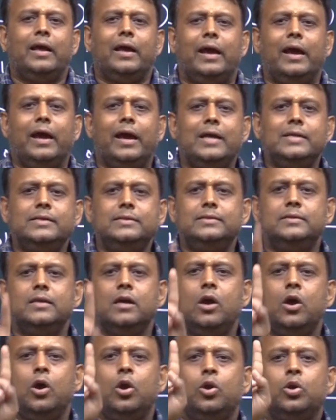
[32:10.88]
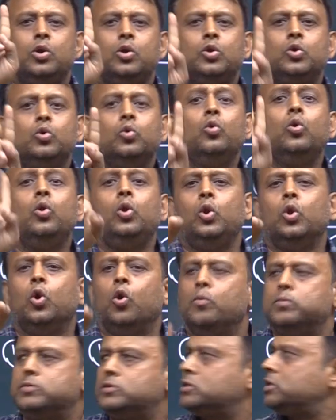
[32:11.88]
has 2
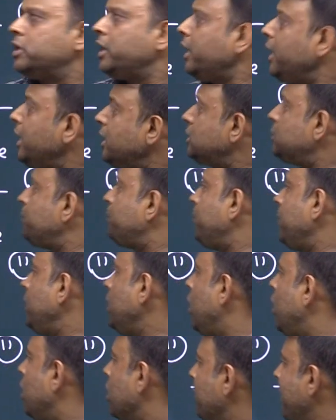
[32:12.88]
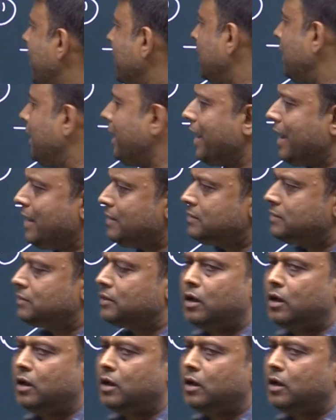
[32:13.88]
lobes. Each p orbital has